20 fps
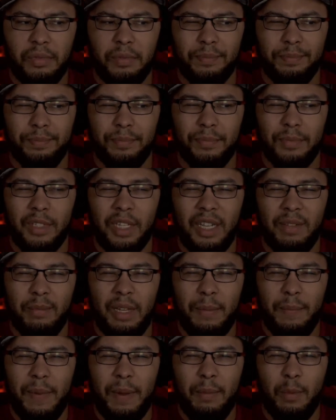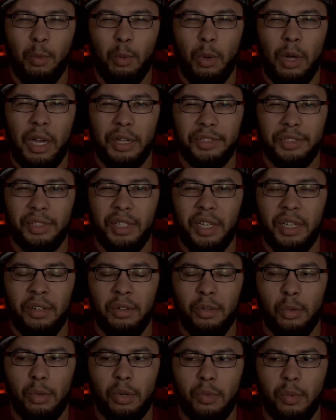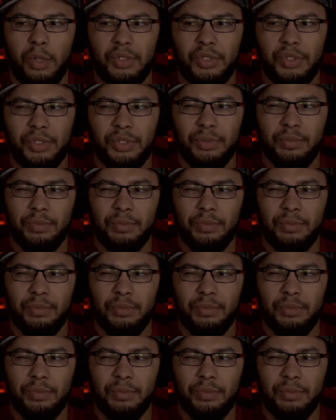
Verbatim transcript: not many people watched it, nor was